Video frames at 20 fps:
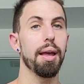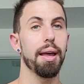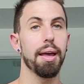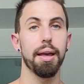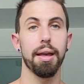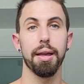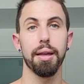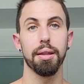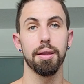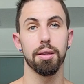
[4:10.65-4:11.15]

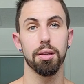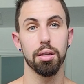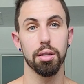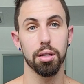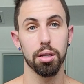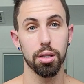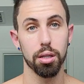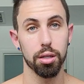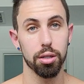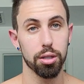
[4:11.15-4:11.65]
And
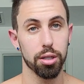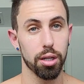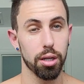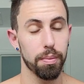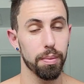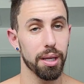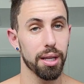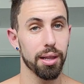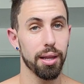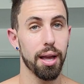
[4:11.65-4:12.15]
there's going
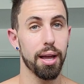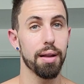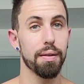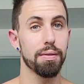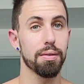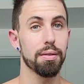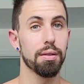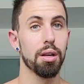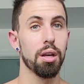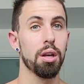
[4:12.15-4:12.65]
to be a lot
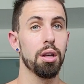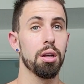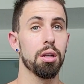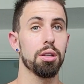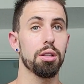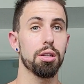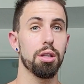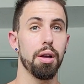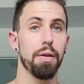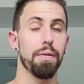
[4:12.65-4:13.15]
of
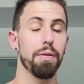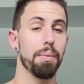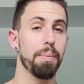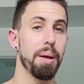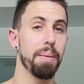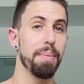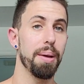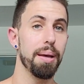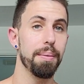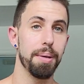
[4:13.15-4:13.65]
stuff for
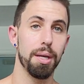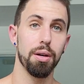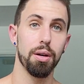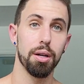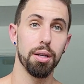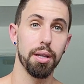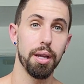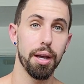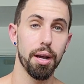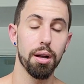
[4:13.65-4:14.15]
my baby
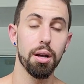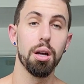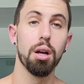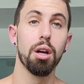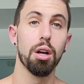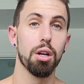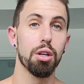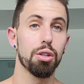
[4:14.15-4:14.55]
on there.